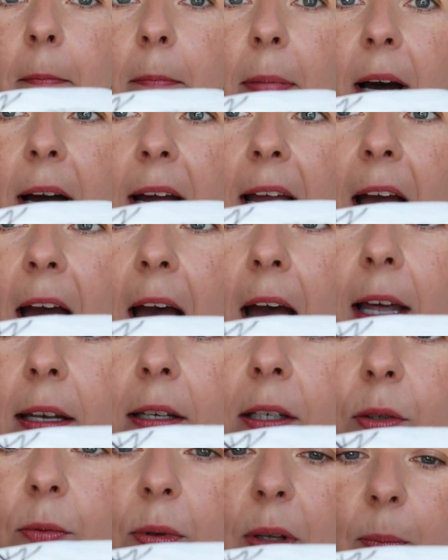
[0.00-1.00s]
by
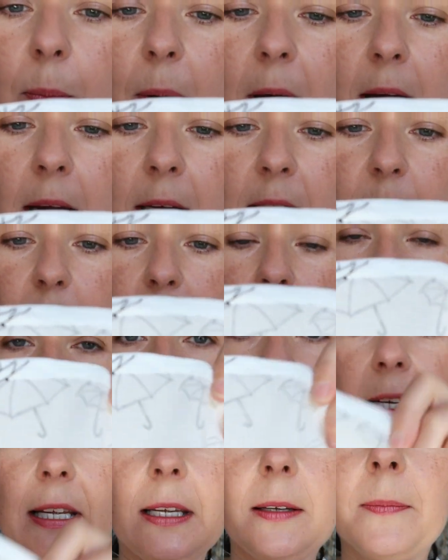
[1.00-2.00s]
hand with bias
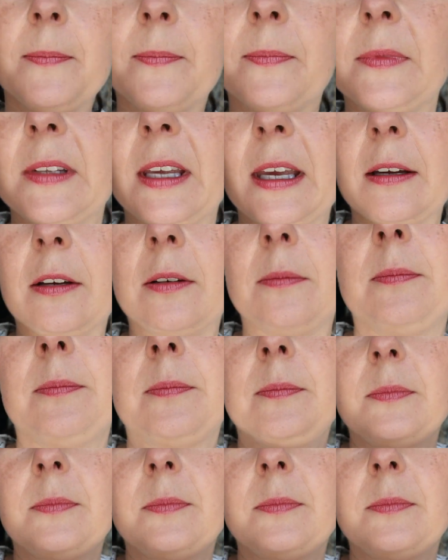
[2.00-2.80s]
binding. Hang on,